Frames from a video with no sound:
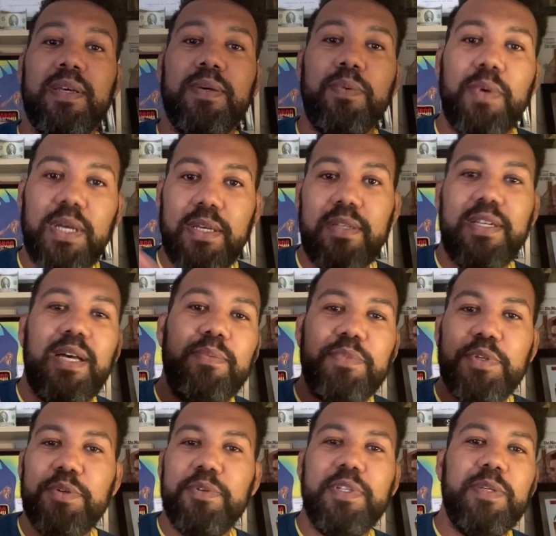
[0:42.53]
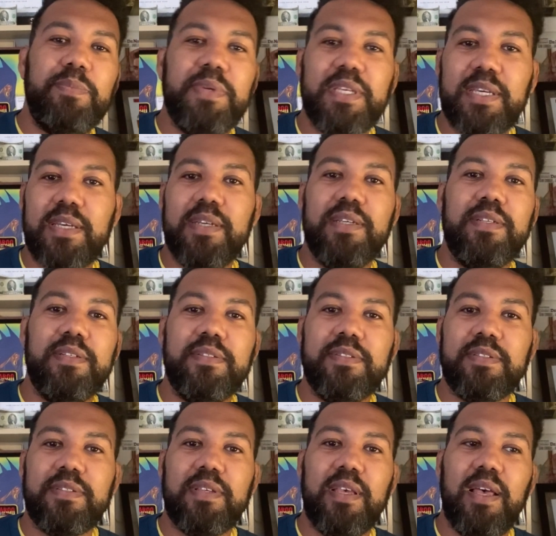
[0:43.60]
Well, I'm doing it
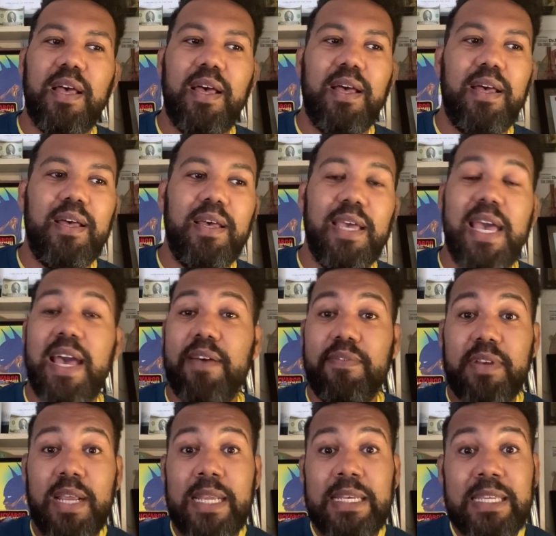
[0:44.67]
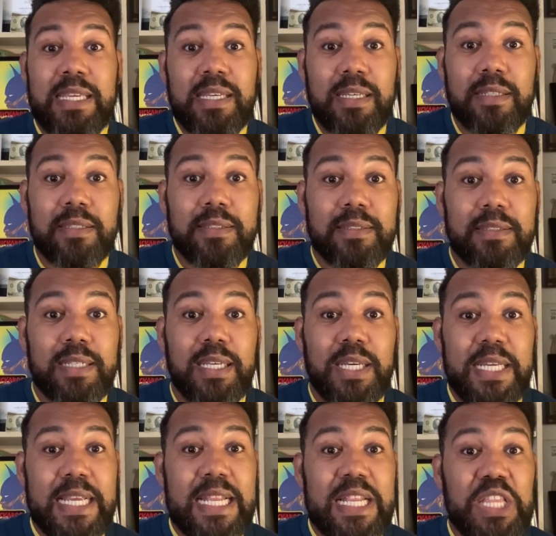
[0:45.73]
because I have an idea
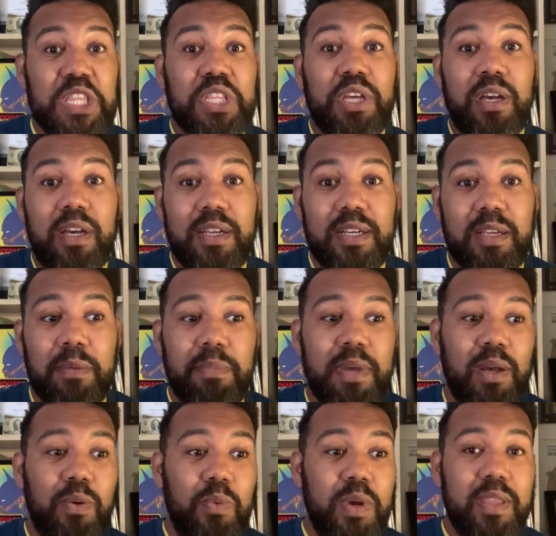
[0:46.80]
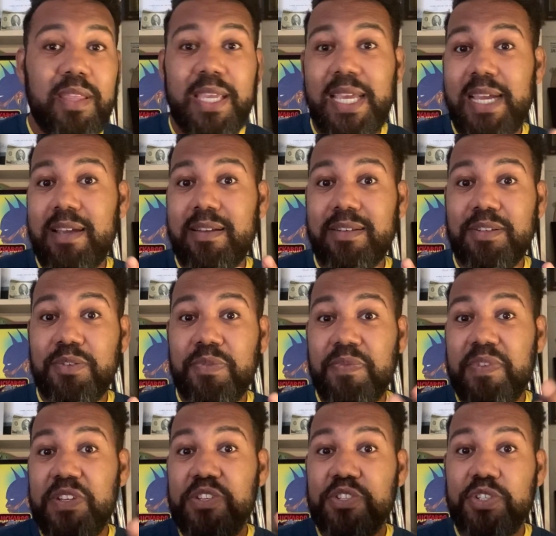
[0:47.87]
and thought about where the character
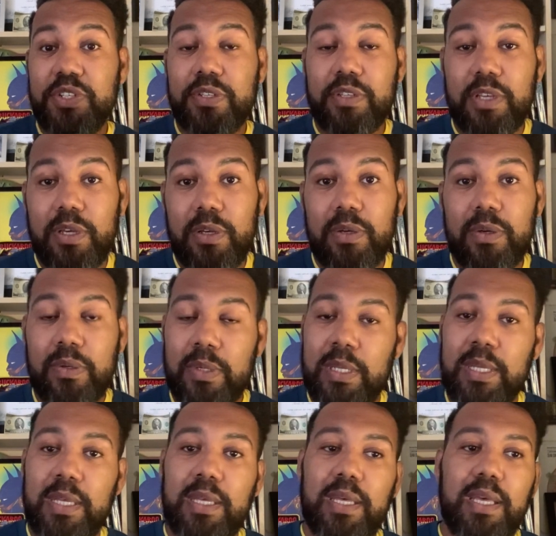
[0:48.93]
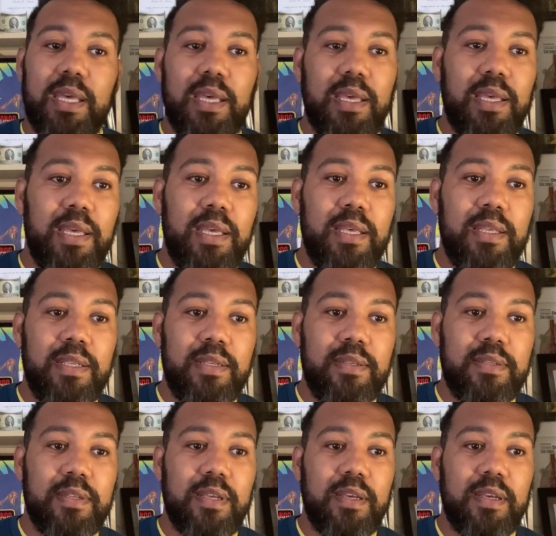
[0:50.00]
Finn should go. And